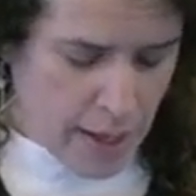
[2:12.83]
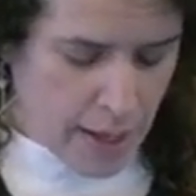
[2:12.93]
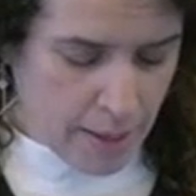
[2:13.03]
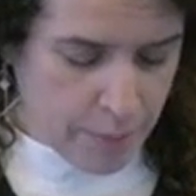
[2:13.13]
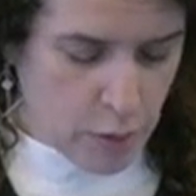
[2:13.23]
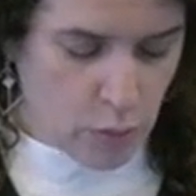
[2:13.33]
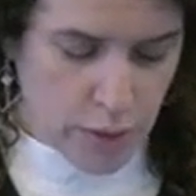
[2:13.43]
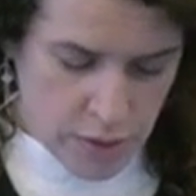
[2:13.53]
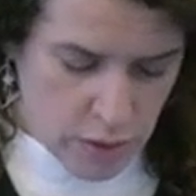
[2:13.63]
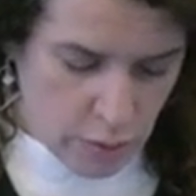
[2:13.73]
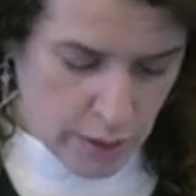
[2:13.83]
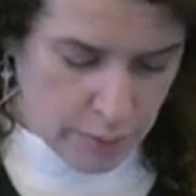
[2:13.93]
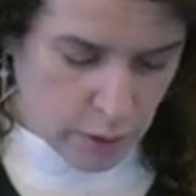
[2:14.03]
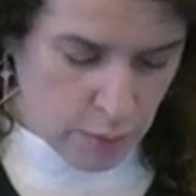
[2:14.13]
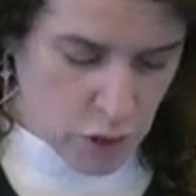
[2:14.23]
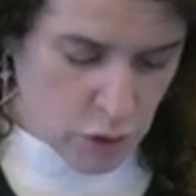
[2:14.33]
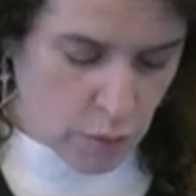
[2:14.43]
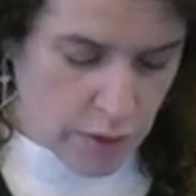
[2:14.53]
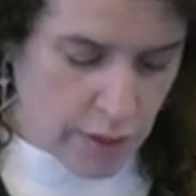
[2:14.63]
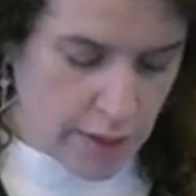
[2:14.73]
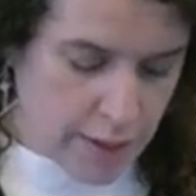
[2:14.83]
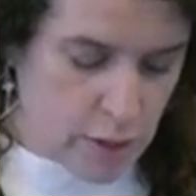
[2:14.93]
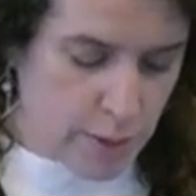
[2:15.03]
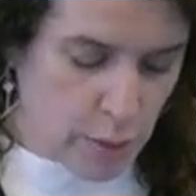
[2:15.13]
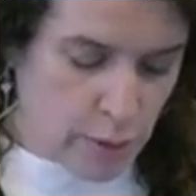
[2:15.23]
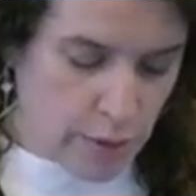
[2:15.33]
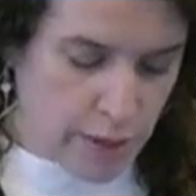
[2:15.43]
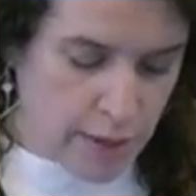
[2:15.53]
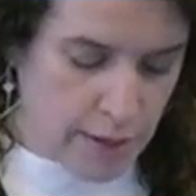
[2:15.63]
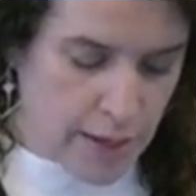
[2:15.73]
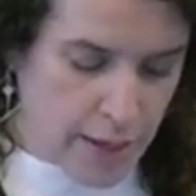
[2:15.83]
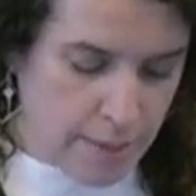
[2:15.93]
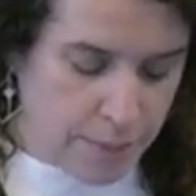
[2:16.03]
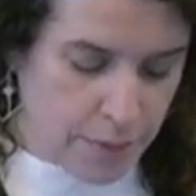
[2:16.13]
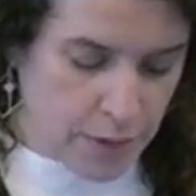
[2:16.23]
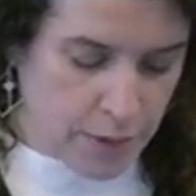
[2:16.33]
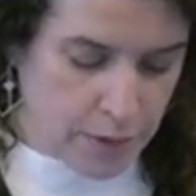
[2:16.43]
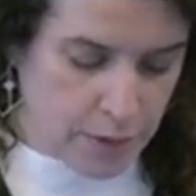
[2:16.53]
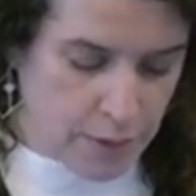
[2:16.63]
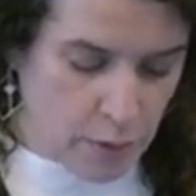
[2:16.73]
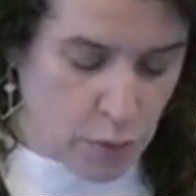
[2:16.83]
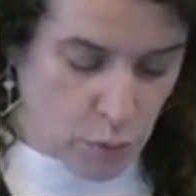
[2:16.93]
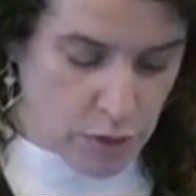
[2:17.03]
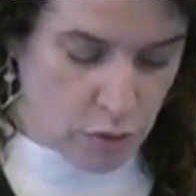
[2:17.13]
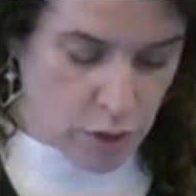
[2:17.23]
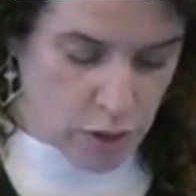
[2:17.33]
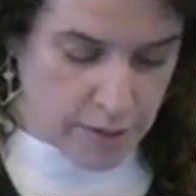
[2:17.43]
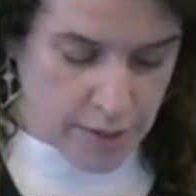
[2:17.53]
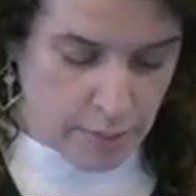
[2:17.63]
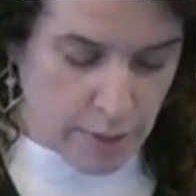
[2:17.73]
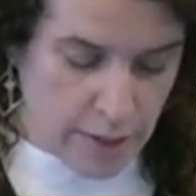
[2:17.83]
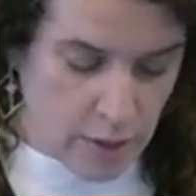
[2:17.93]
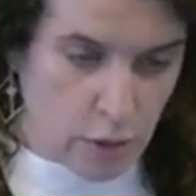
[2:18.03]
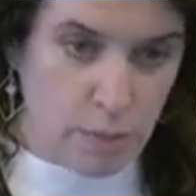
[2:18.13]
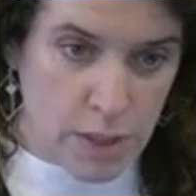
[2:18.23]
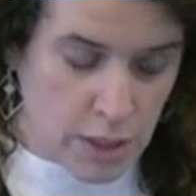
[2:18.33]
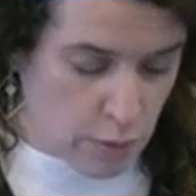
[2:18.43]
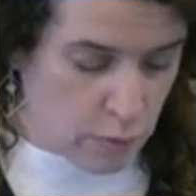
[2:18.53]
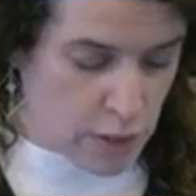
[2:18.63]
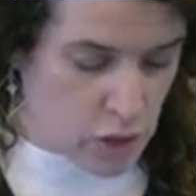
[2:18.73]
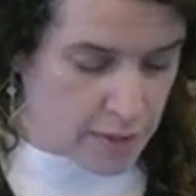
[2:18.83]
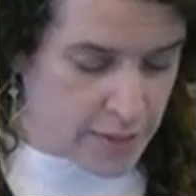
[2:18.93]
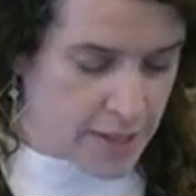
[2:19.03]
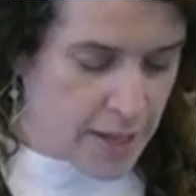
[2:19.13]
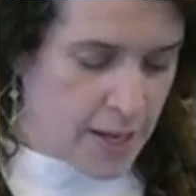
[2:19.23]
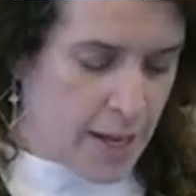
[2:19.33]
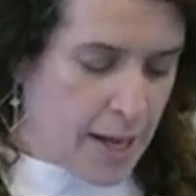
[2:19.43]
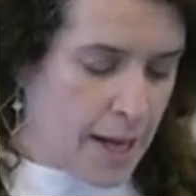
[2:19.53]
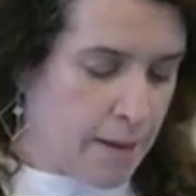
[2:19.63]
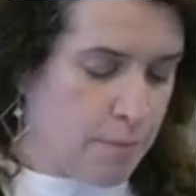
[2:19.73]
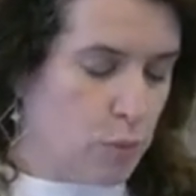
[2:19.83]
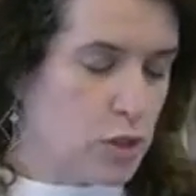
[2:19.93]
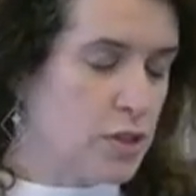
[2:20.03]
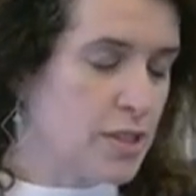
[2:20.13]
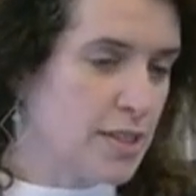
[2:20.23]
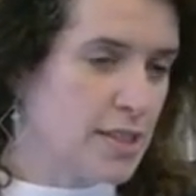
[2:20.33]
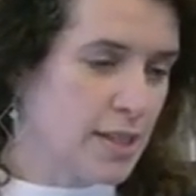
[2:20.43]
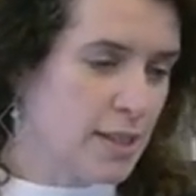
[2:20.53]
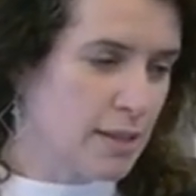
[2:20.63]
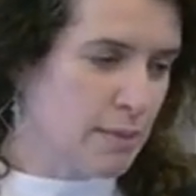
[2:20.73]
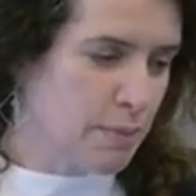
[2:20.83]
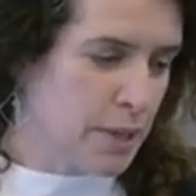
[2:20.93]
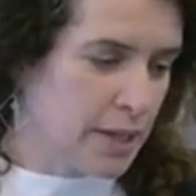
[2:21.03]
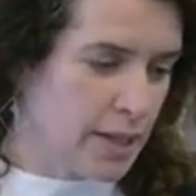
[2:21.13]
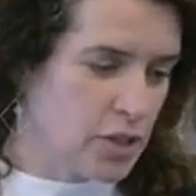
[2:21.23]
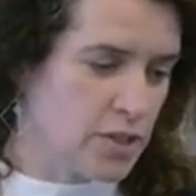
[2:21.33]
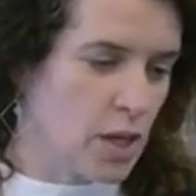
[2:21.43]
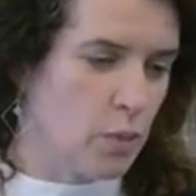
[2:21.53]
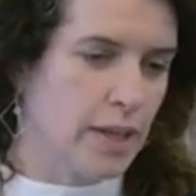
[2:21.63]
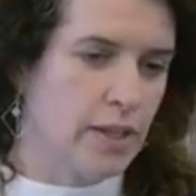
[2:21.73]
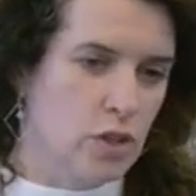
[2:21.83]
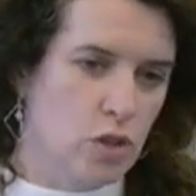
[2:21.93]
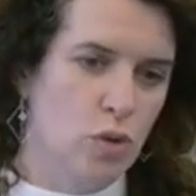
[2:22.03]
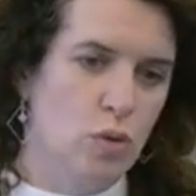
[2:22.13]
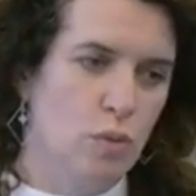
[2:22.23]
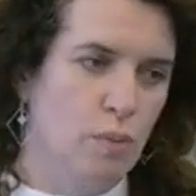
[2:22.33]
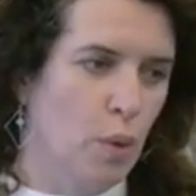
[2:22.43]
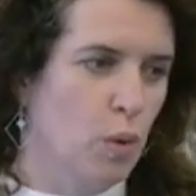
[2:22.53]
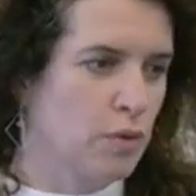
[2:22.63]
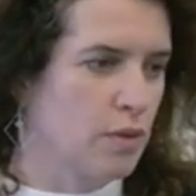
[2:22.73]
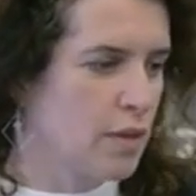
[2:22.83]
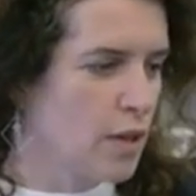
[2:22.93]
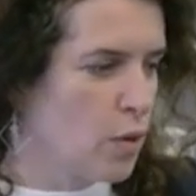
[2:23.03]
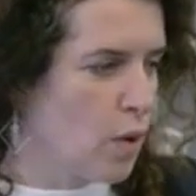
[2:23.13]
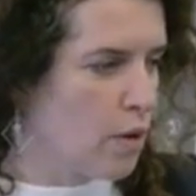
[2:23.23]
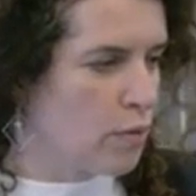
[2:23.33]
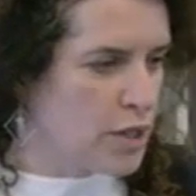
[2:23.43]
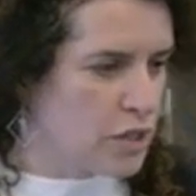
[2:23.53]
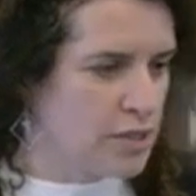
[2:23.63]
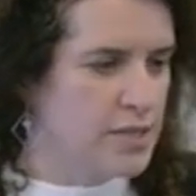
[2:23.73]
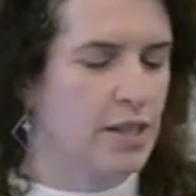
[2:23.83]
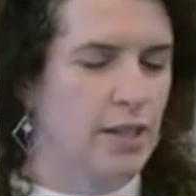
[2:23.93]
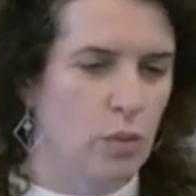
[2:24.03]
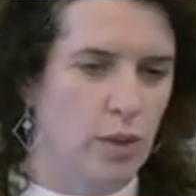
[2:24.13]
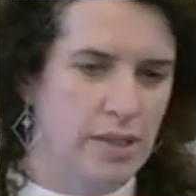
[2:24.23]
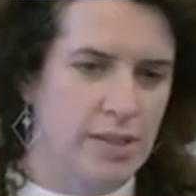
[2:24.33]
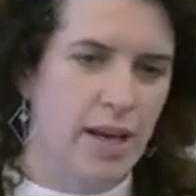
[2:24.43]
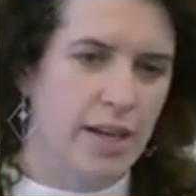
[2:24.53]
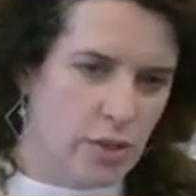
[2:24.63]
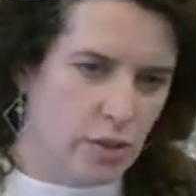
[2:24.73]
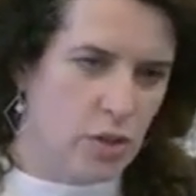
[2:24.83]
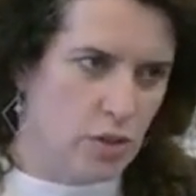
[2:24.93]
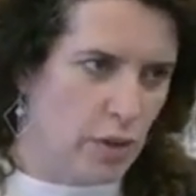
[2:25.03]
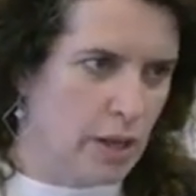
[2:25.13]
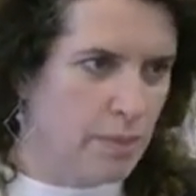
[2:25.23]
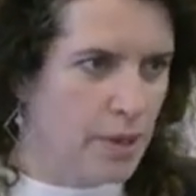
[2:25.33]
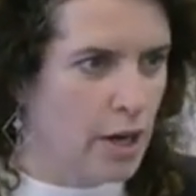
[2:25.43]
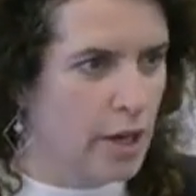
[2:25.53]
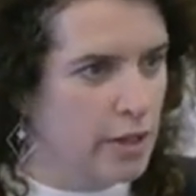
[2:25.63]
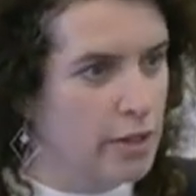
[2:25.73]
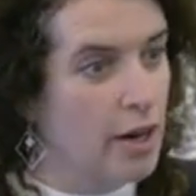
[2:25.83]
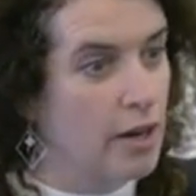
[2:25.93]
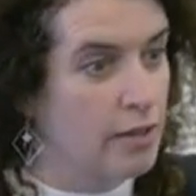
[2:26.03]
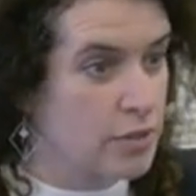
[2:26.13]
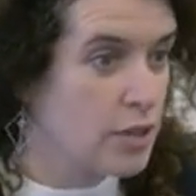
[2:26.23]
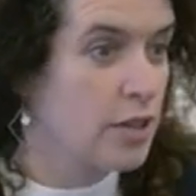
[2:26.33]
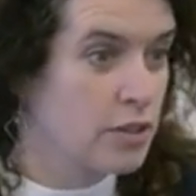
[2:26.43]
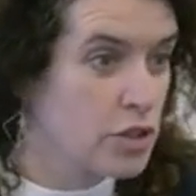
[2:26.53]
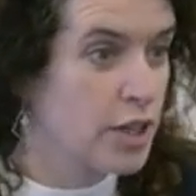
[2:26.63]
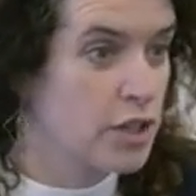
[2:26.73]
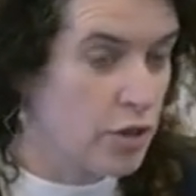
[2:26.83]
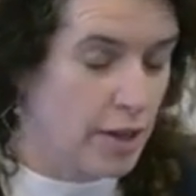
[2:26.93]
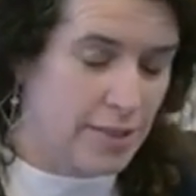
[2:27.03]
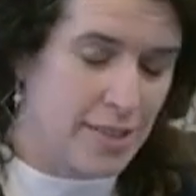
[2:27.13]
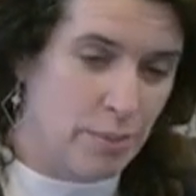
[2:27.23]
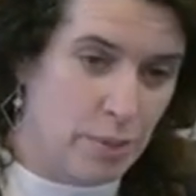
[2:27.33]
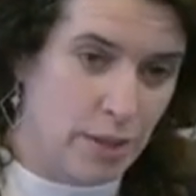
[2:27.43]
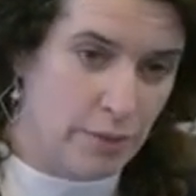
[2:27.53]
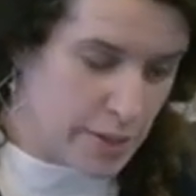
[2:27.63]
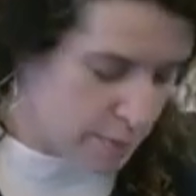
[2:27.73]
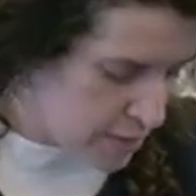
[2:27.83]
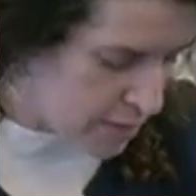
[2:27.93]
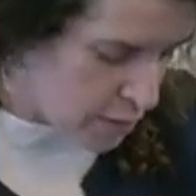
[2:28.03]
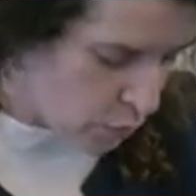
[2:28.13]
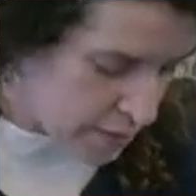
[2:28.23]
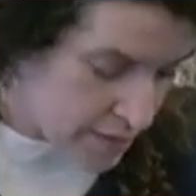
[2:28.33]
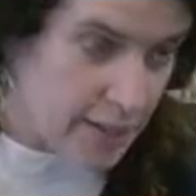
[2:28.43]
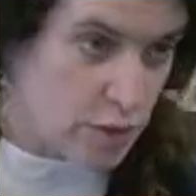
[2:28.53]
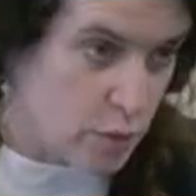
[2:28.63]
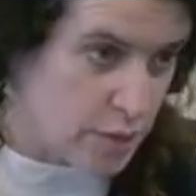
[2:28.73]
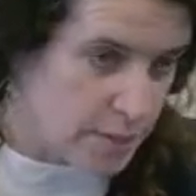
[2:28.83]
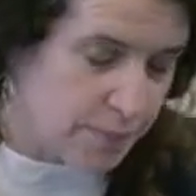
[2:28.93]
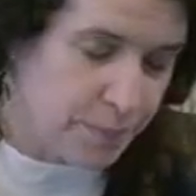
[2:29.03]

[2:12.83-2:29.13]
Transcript: Um, you know, Western Development Commission were there, NWRA, um, the, the Northwestern Regional Assembly, you know, Committee of the Regions. Um, we just need to be conscious that we can do both, you know, our regional cycleways and also develop our, our, our train tracks and bring investment into the West and tourism.